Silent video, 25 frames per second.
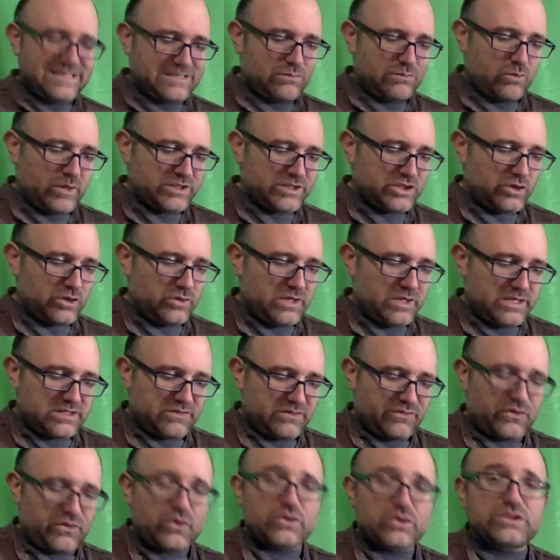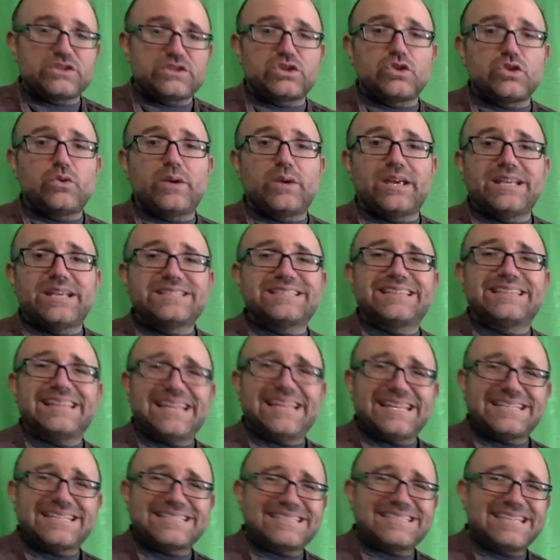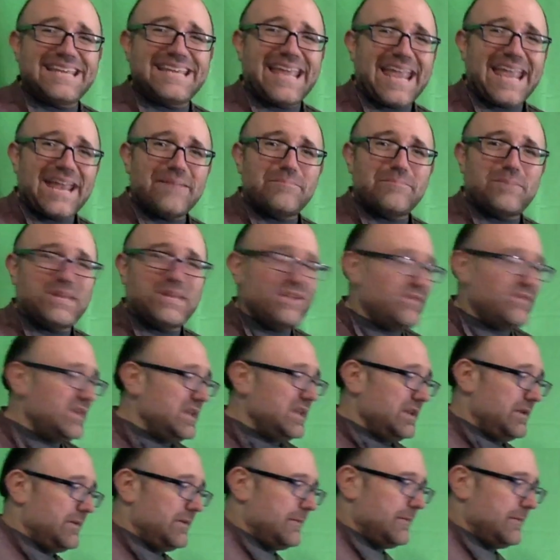What you need to first do is list the NPV.